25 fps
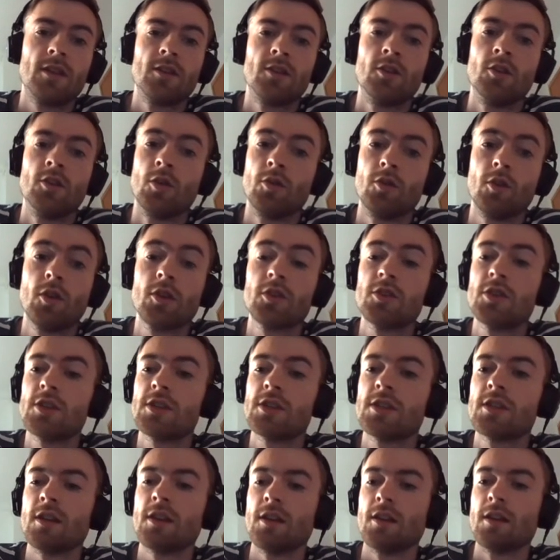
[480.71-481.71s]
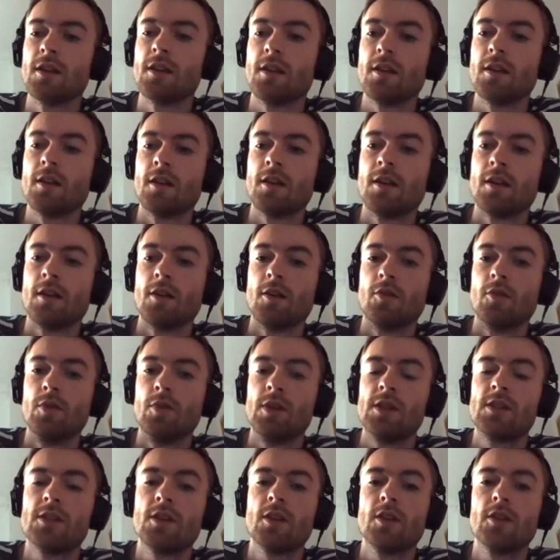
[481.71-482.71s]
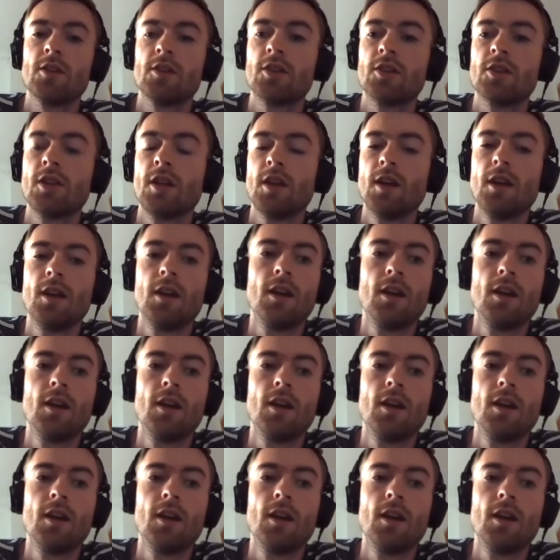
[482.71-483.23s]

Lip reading: not just a research